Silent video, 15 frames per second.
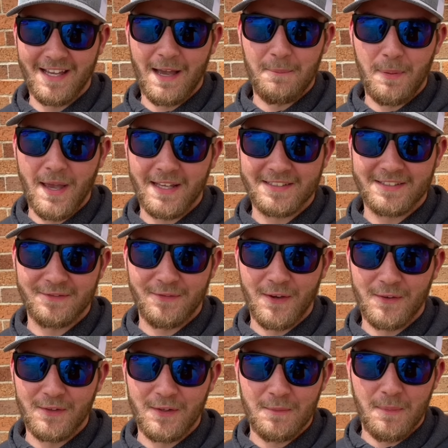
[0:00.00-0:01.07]
I passed the
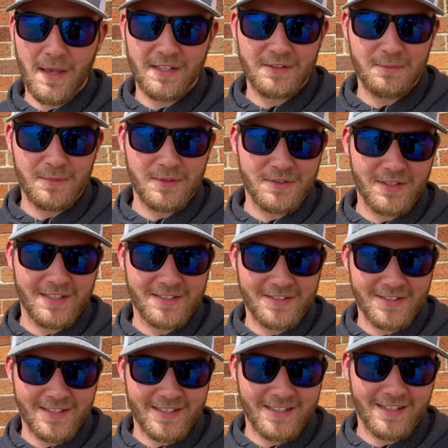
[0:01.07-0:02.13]
phone to the best
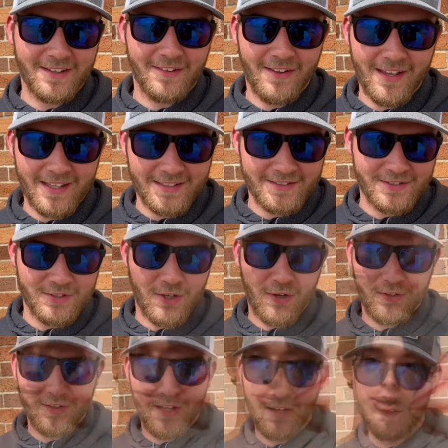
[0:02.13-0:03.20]
musician in the class,
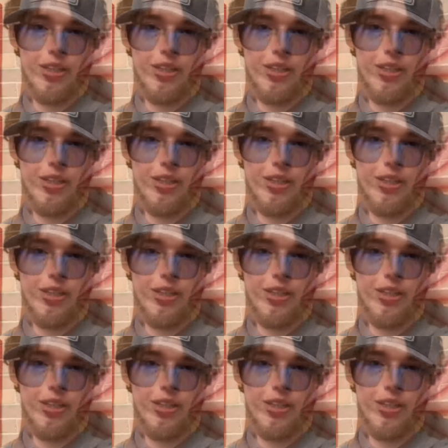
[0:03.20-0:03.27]
John Duffy.